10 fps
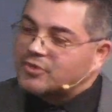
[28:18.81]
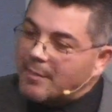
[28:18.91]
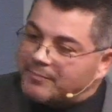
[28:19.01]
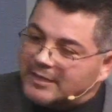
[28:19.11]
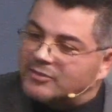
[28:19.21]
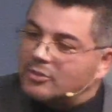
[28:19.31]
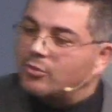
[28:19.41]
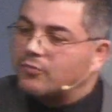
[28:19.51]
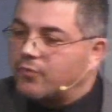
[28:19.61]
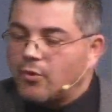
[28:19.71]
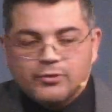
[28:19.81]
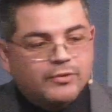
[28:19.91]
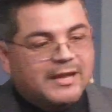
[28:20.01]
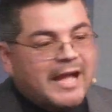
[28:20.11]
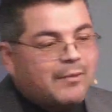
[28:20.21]
Something to look
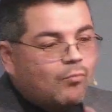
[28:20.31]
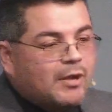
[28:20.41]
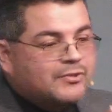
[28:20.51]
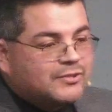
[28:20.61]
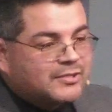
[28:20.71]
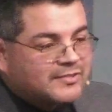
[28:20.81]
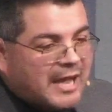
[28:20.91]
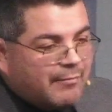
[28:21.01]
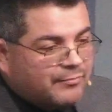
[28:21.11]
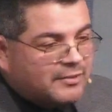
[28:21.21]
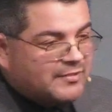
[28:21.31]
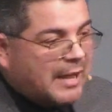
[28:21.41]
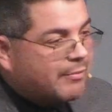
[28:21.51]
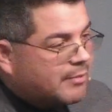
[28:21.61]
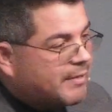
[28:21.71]
forward to. God wants the Sabbath,
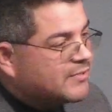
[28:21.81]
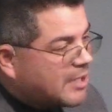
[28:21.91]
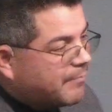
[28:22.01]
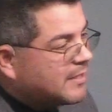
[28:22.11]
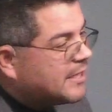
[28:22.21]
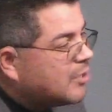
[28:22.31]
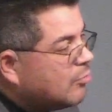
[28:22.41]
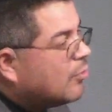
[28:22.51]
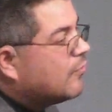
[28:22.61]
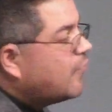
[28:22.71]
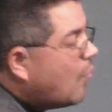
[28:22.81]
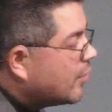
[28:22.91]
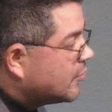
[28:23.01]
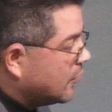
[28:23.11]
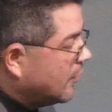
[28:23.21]
the Sabbath to be something that you look
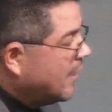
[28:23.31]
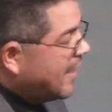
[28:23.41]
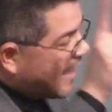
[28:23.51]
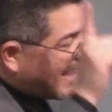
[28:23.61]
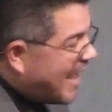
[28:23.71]
forward to.